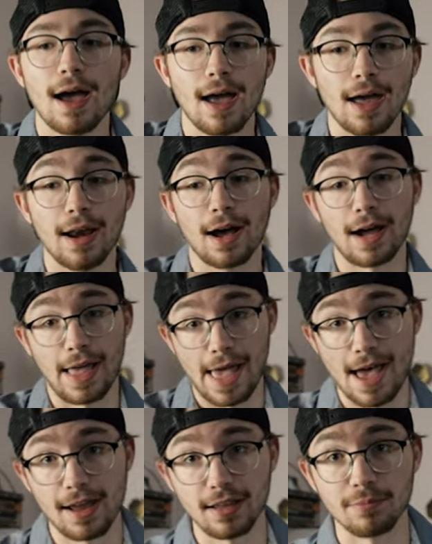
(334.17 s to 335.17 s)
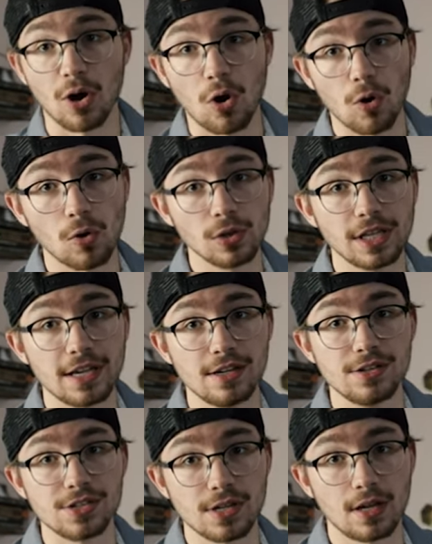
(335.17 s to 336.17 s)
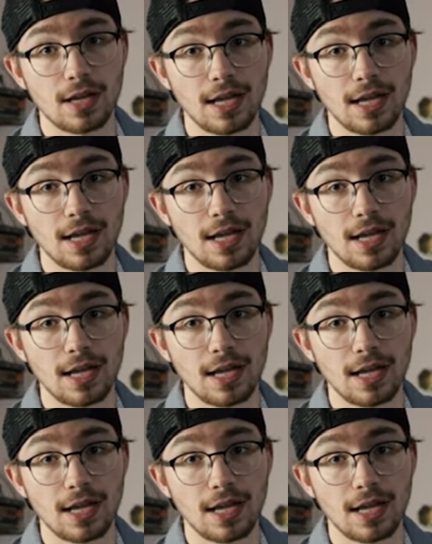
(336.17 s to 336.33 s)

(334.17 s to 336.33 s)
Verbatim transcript: and I had him hold his